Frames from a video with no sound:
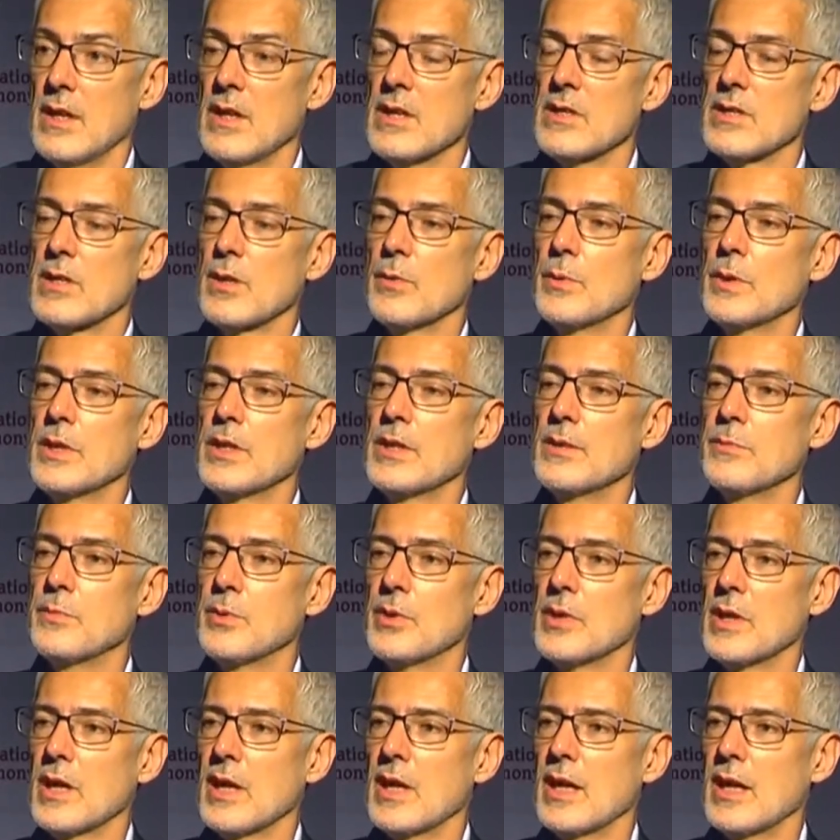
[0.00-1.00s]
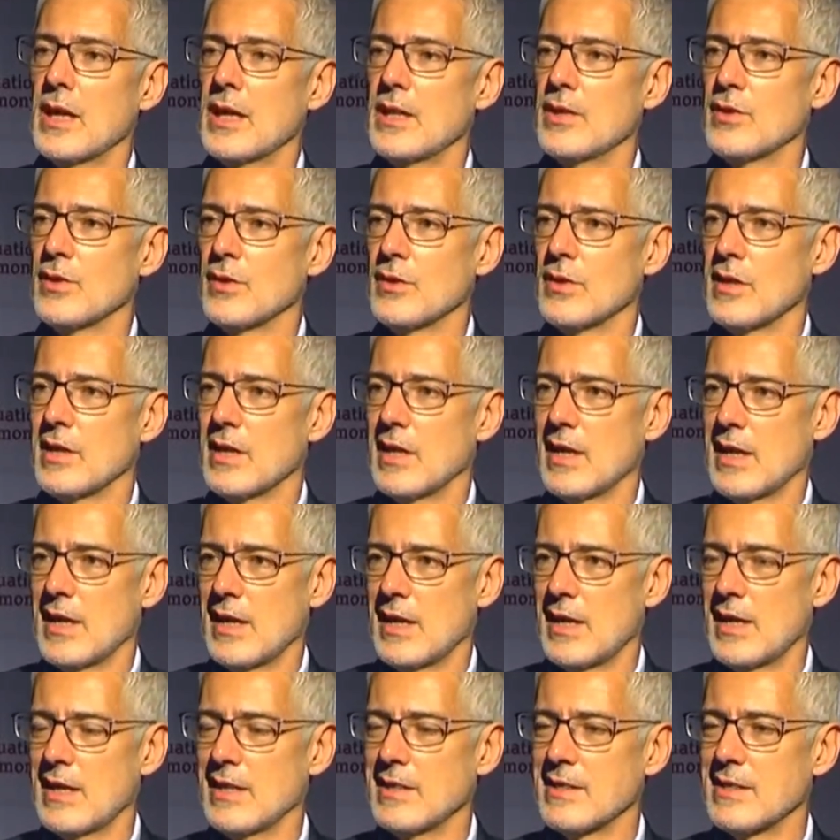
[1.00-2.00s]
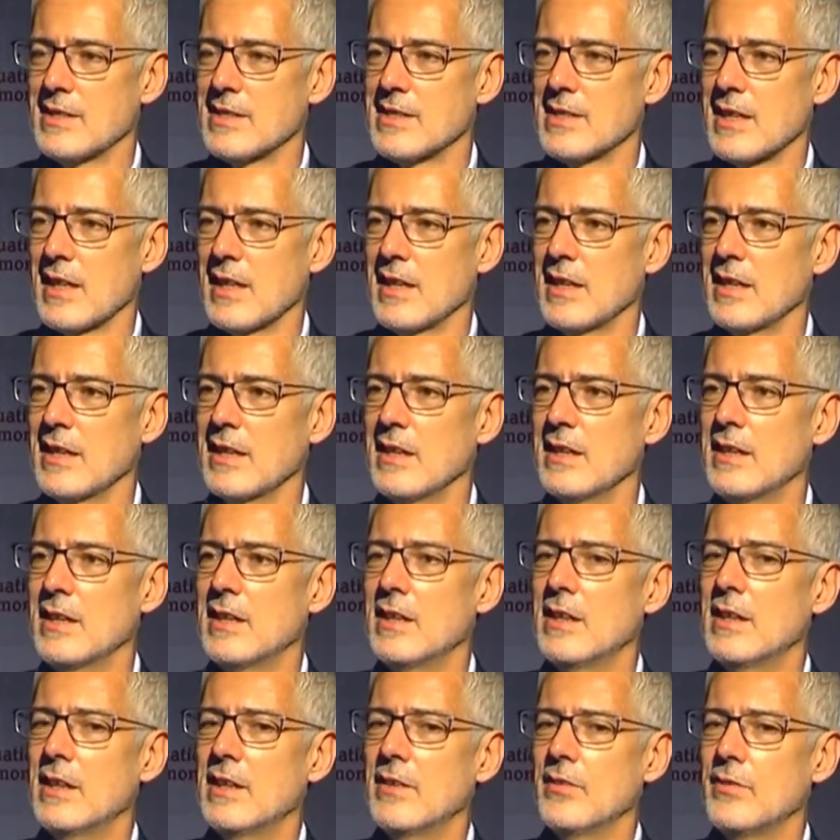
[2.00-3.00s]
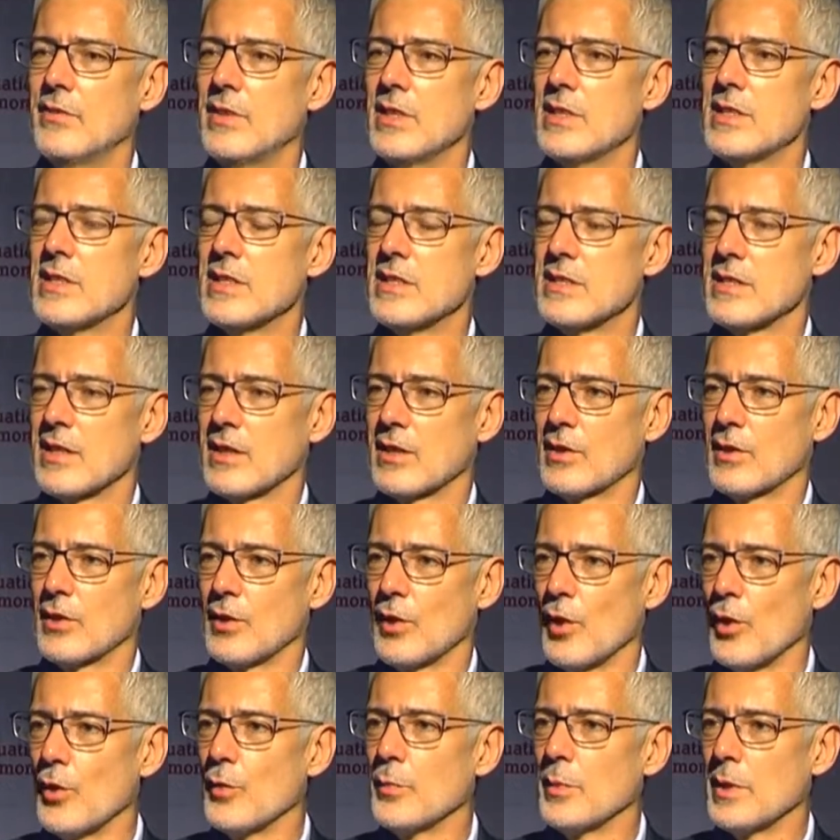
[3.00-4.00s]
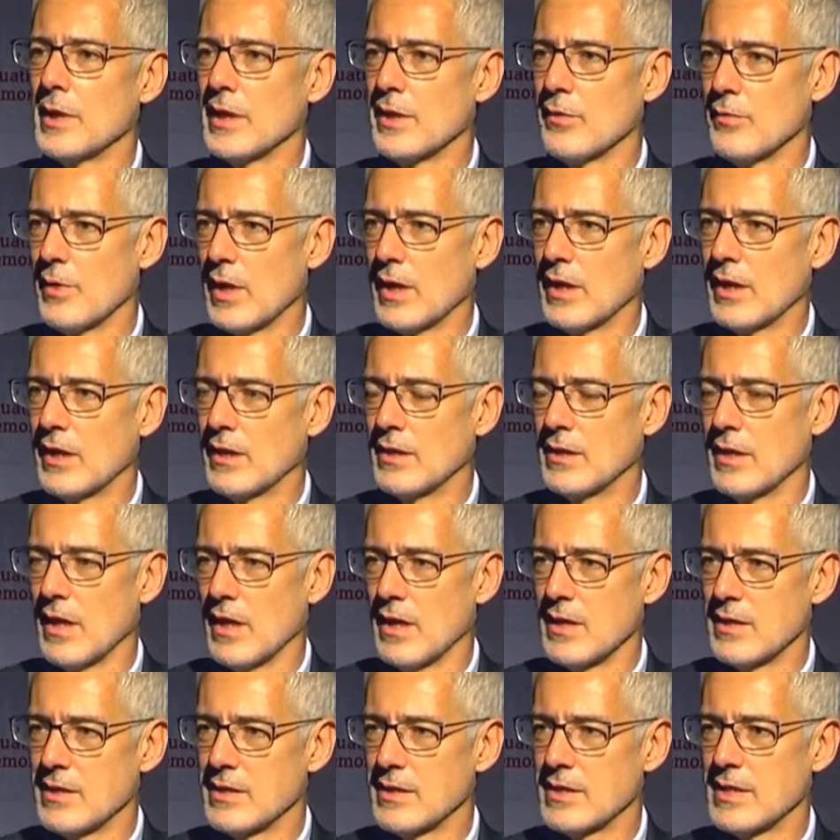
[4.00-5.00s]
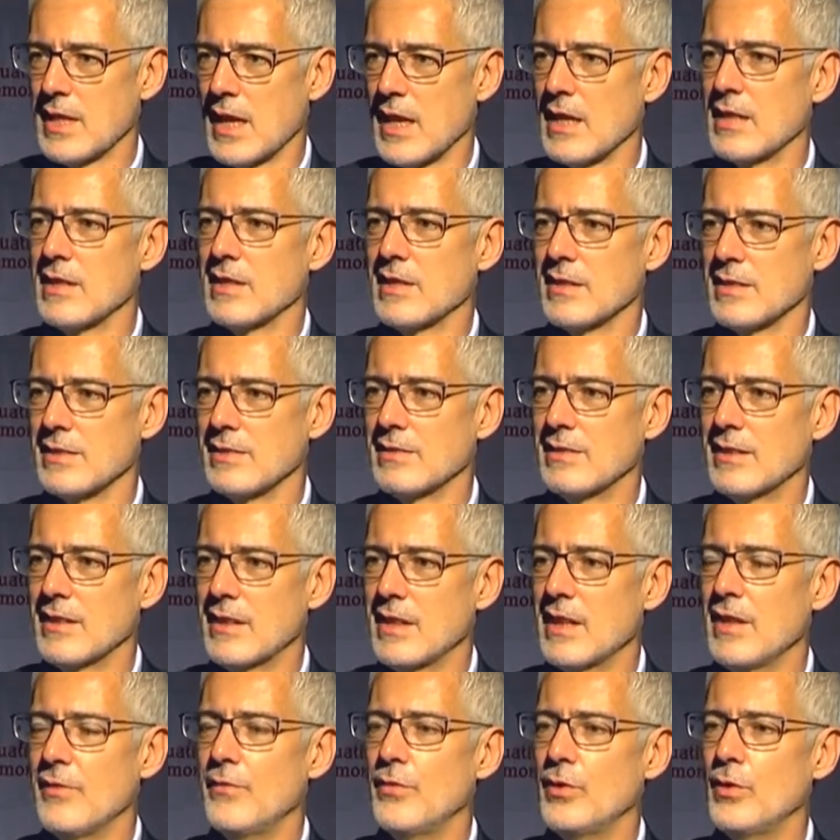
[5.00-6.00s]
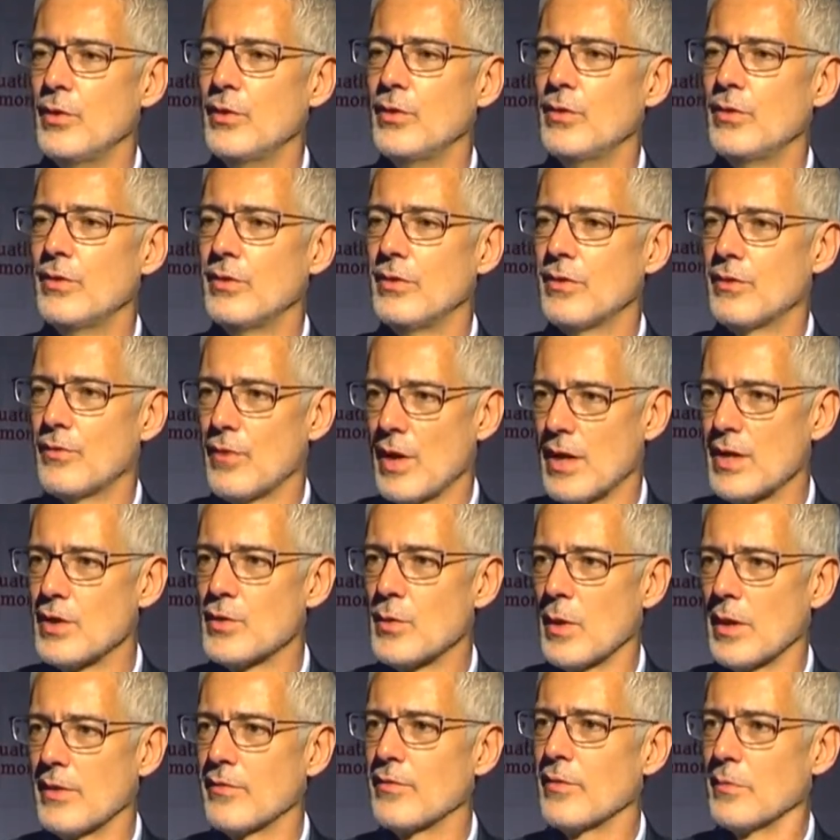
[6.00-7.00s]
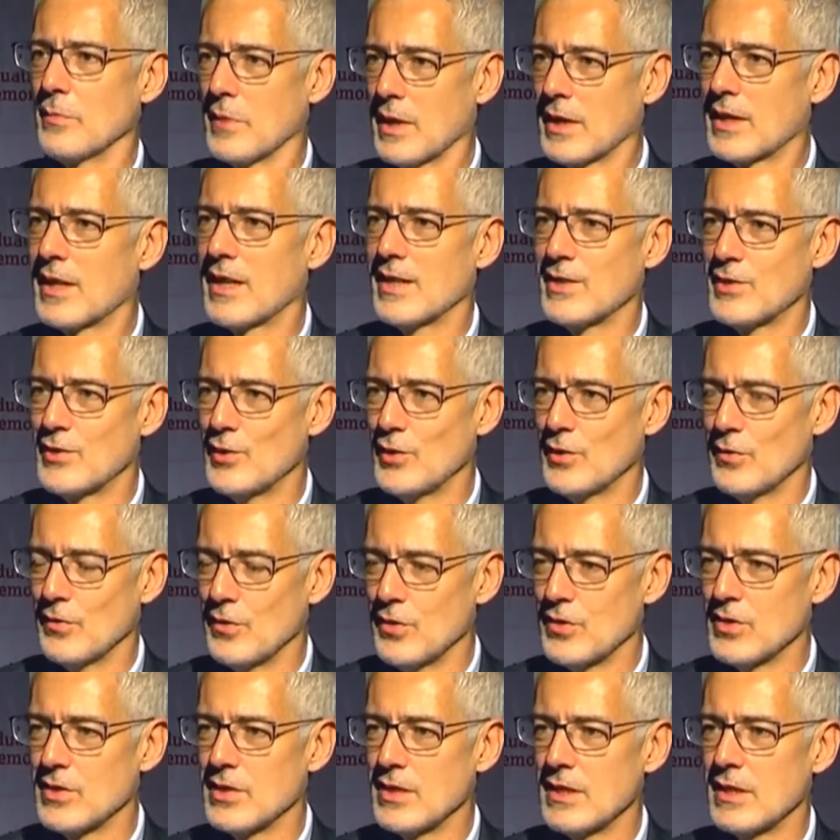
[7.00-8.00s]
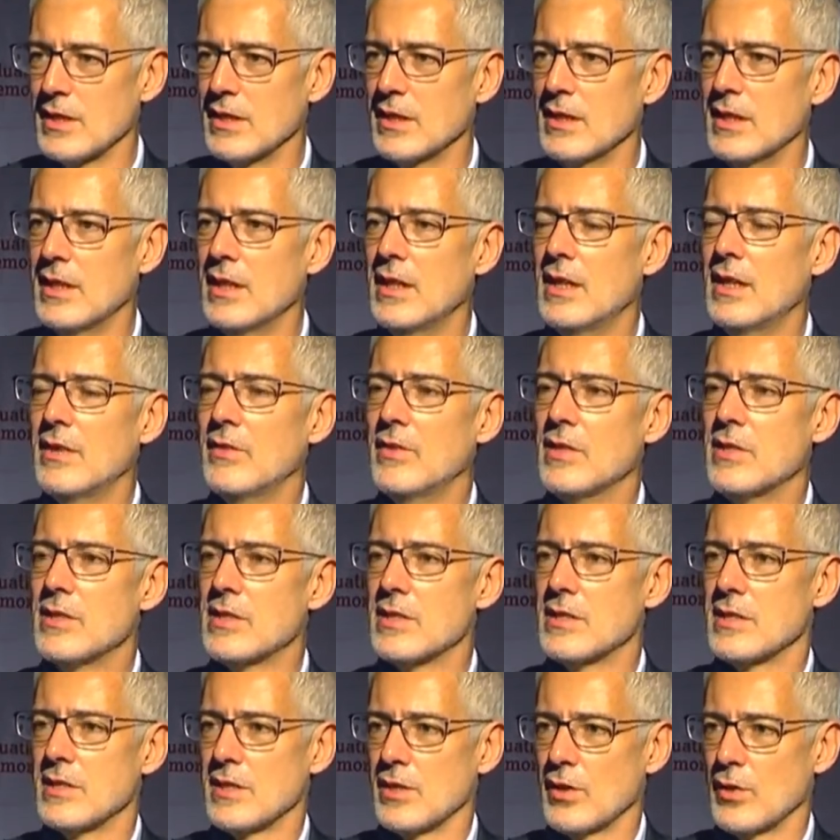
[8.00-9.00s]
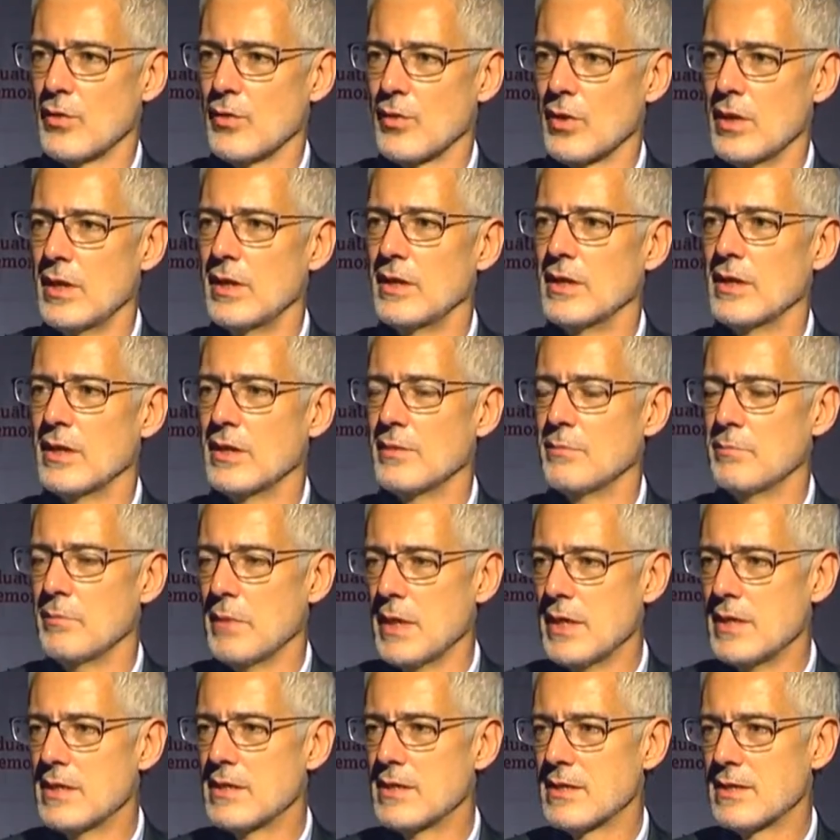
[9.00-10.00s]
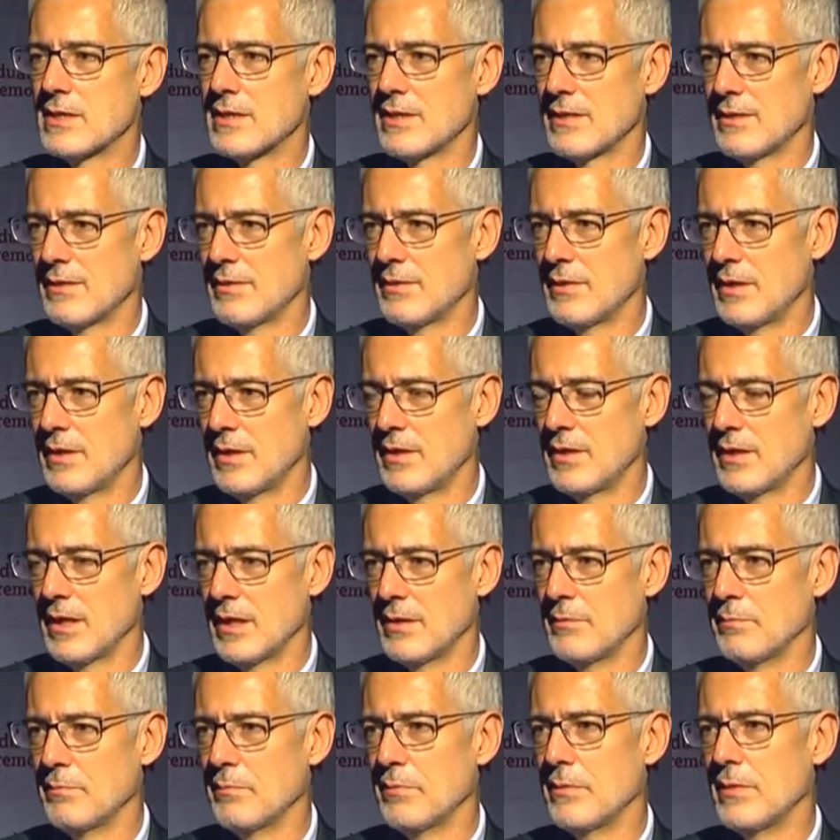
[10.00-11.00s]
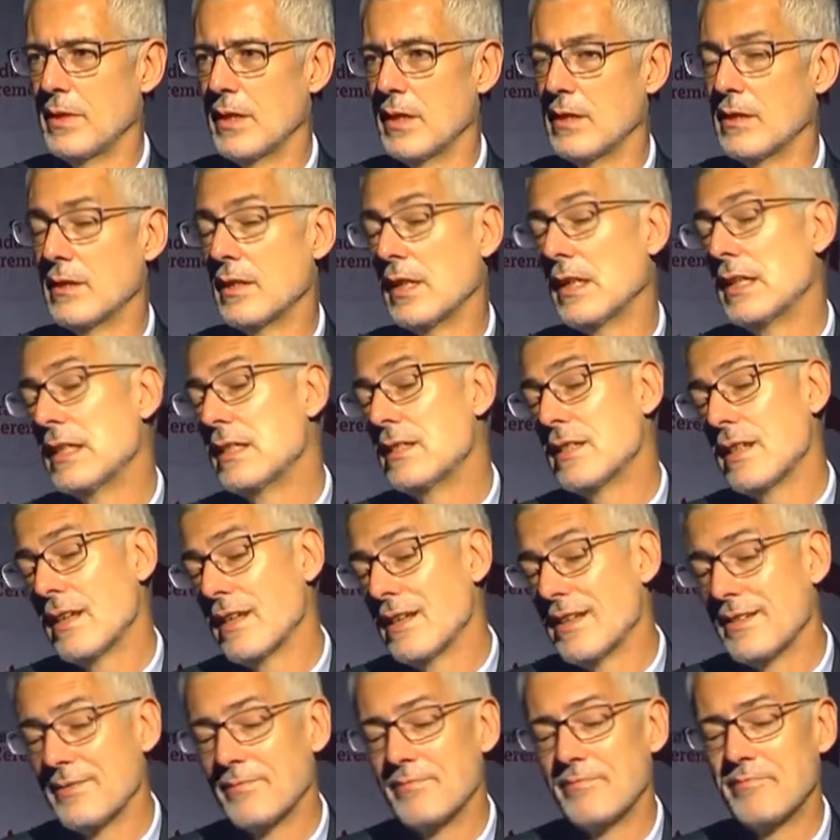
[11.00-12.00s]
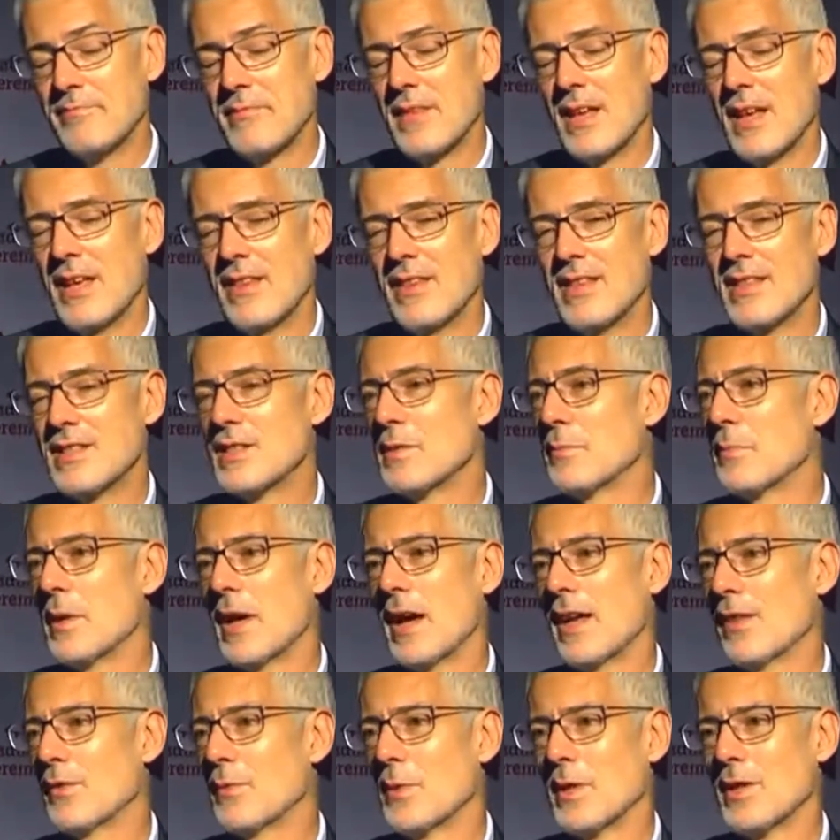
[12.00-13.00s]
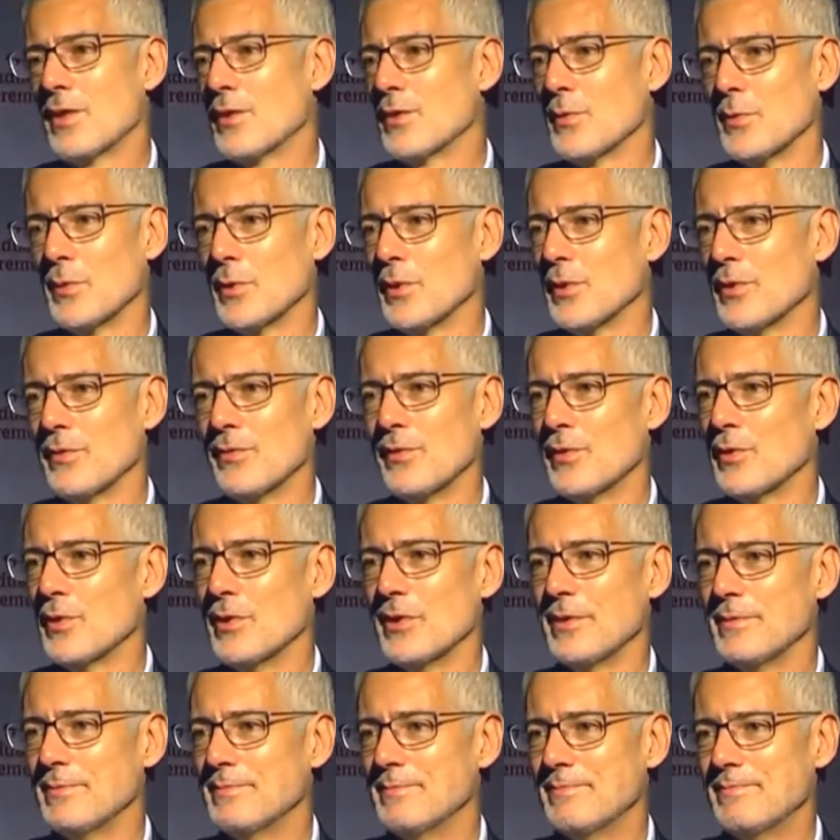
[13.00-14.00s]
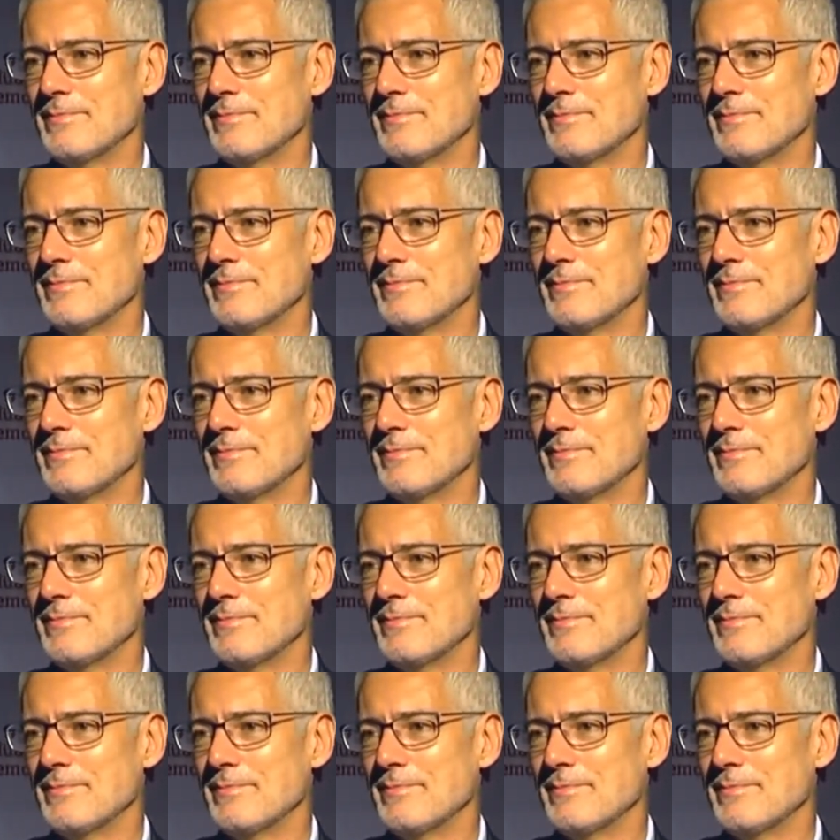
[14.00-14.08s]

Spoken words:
So we can put our hand on our heart and say, this is a globally recognised standard. If you graduate from Lancaster University, this is a degree that meets, there's a pathway to the world for you.